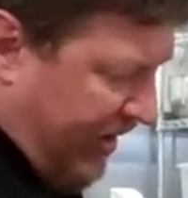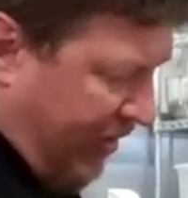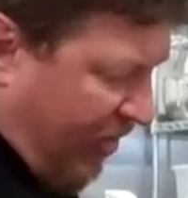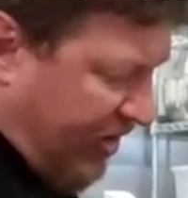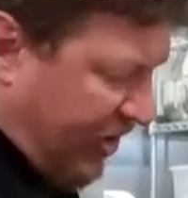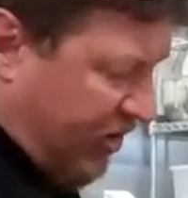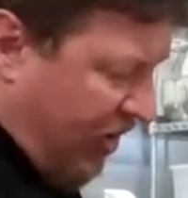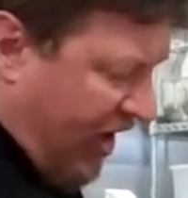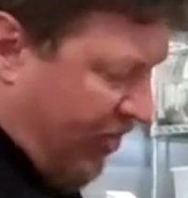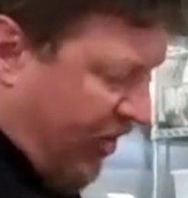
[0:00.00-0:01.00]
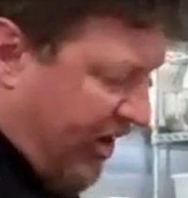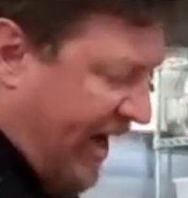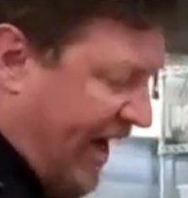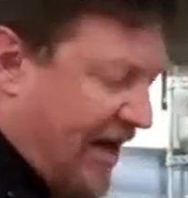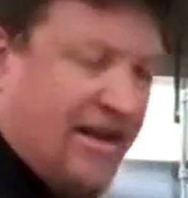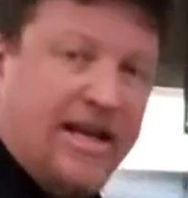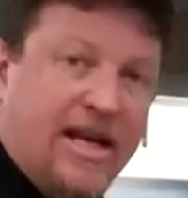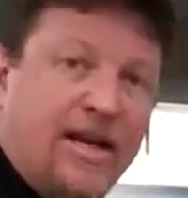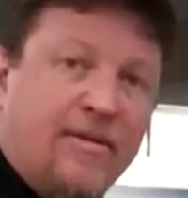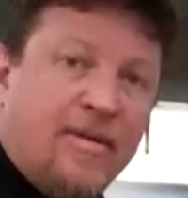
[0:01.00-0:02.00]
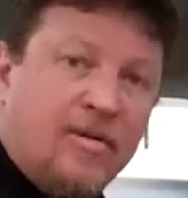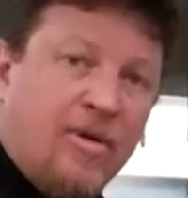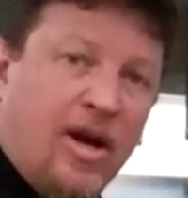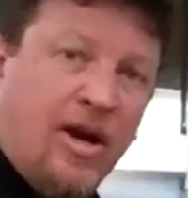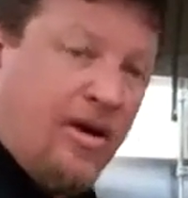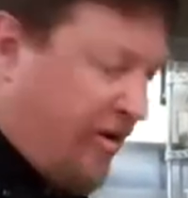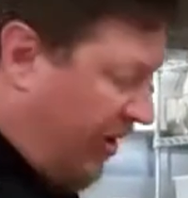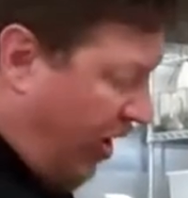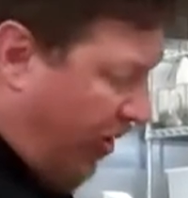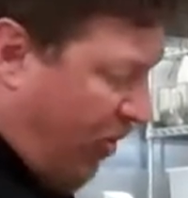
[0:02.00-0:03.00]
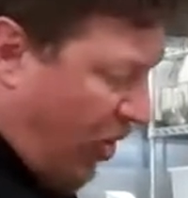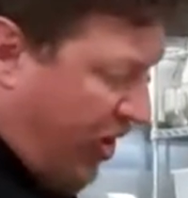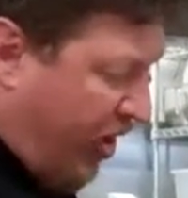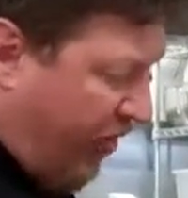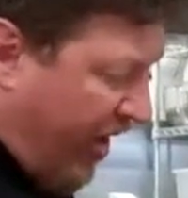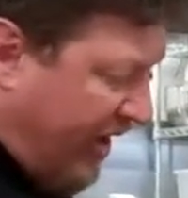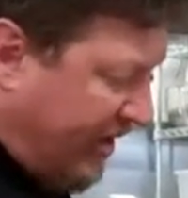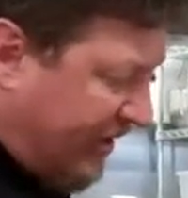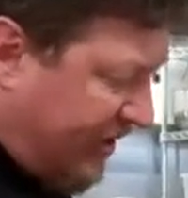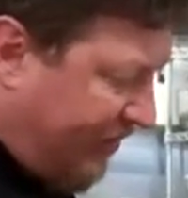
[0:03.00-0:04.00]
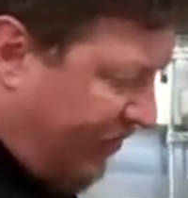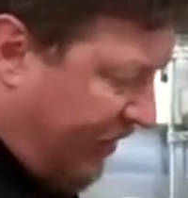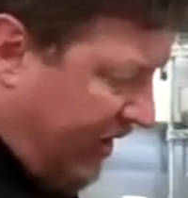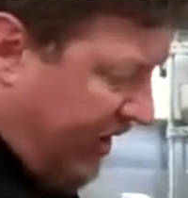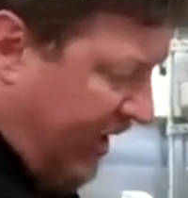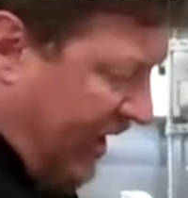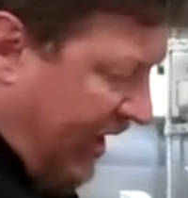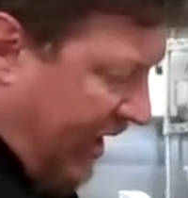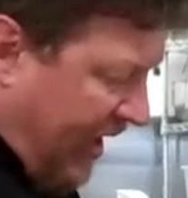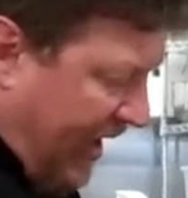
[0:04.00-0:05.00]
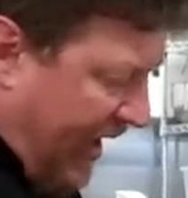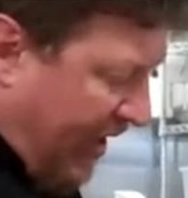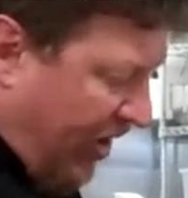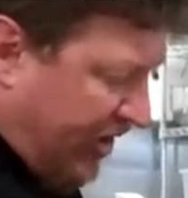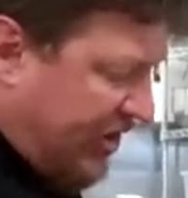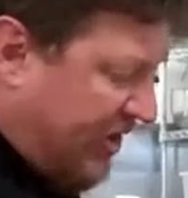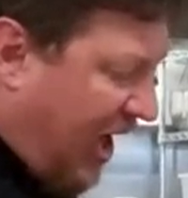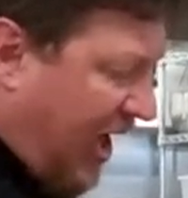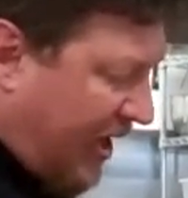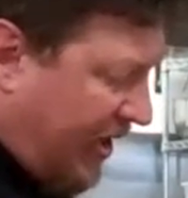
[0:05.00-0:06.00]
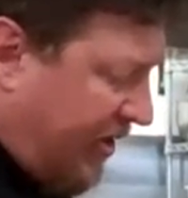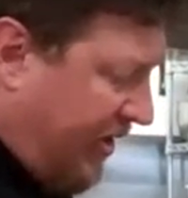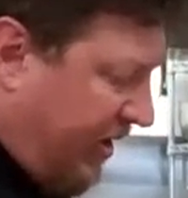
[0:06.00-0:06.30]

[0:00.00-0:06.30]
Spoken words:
And then once they're sweated, we're going to add the arborio rice and our stock.